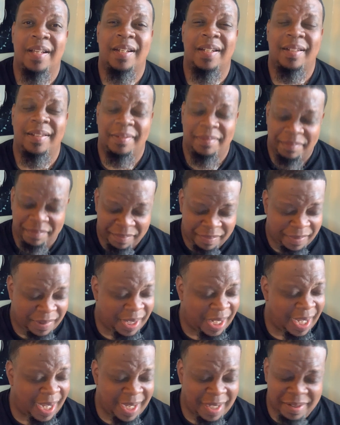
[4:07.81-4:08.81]

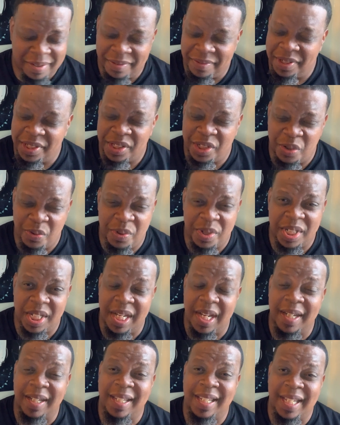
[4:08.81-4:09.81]
The answer is, you
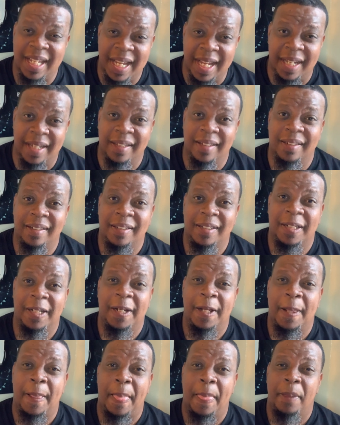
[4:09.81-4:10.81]
see a
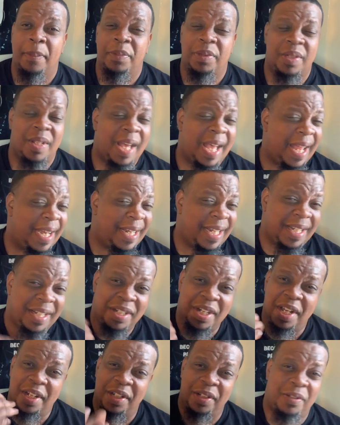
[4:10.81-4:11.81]
king. So I need
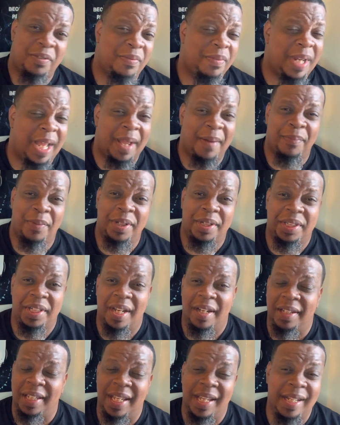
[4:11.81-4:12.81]
y'all to do that with
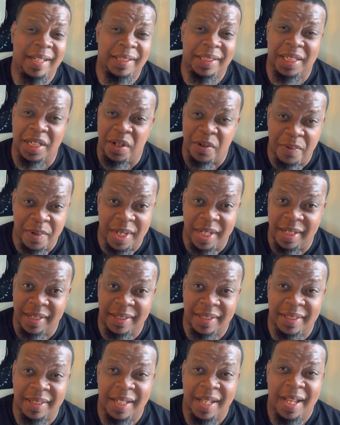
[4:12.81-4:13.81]
y'all kings and queens.